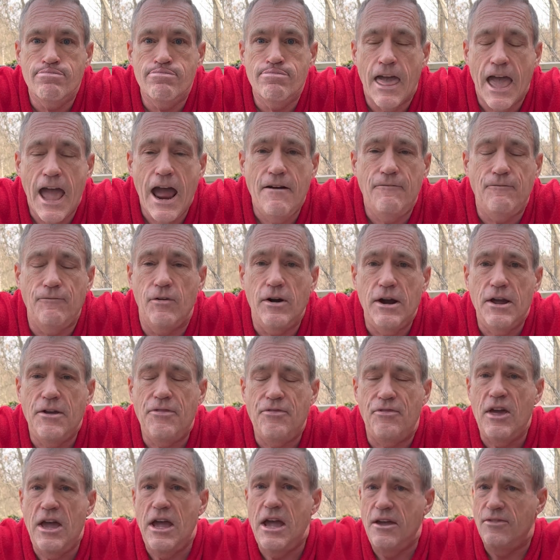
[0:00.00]

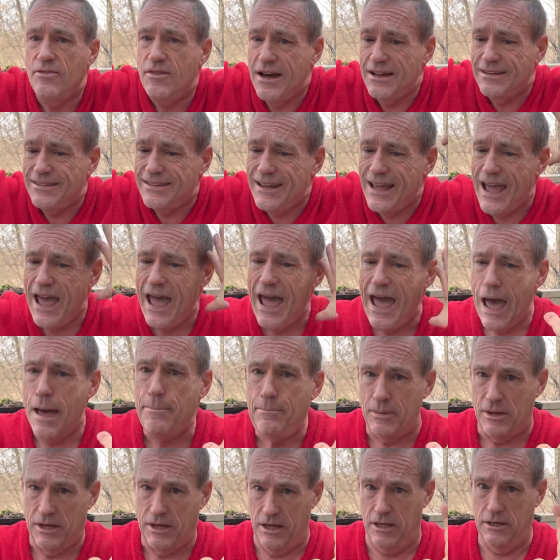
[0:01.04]
Everything that's
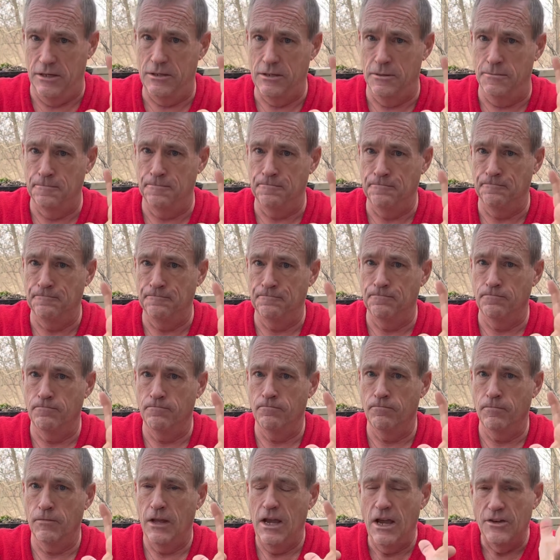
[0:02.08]
happened
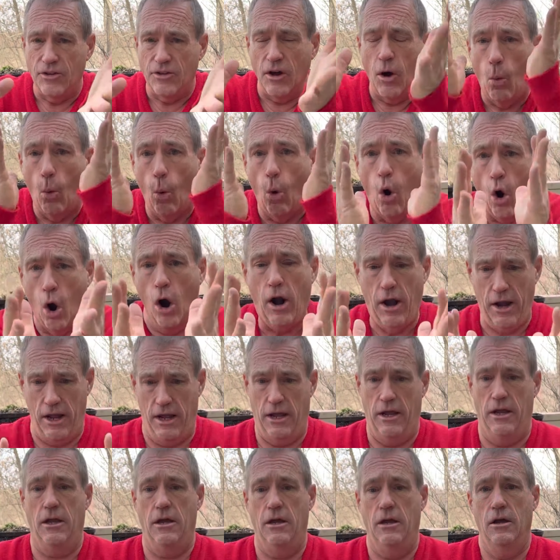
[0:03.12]
is a
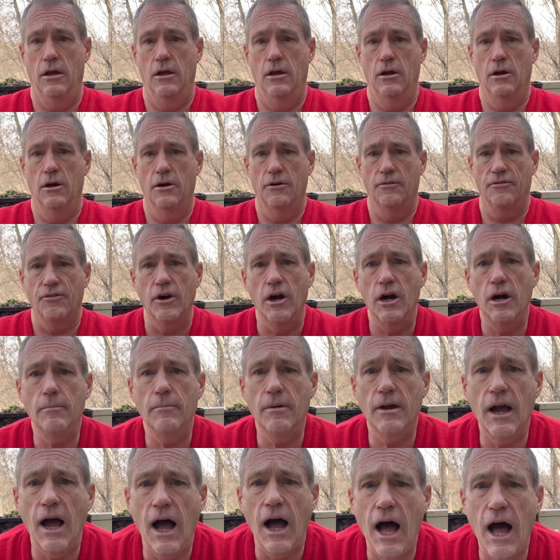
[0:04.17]
warning from
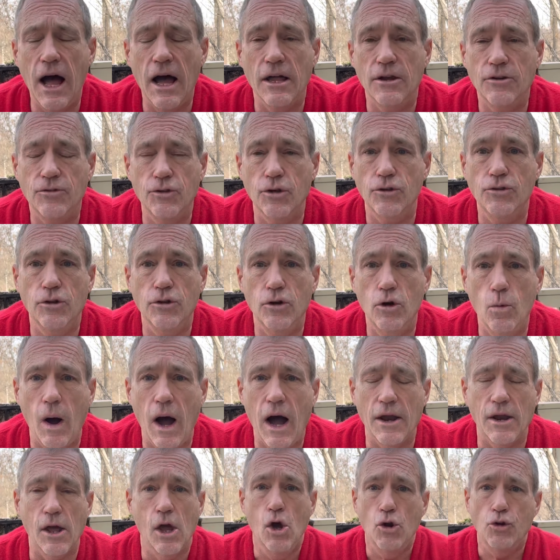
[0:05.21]
God to do
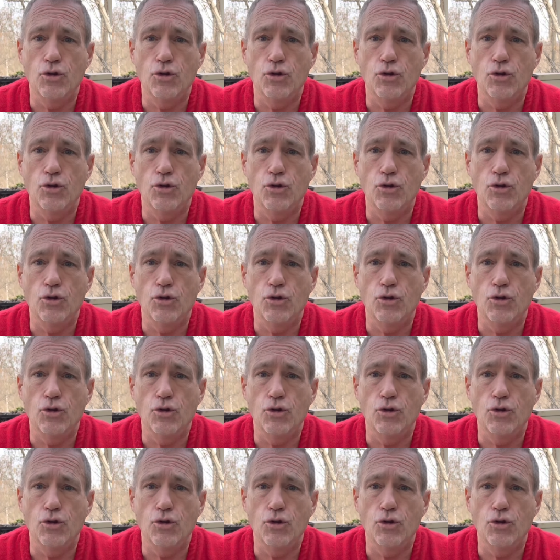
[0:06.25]
what?